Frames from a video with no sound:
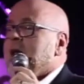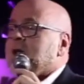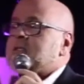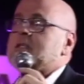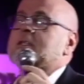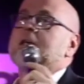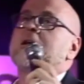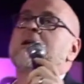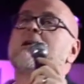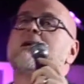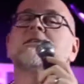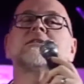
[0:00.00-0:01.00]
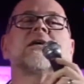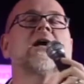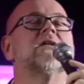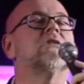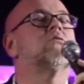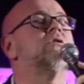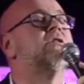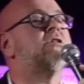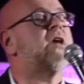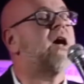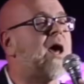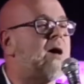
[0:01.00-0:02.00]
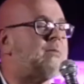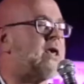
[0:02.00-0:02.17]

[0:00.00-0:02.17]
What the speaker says: And she's like, oh, and this guy just wouldn't shut up.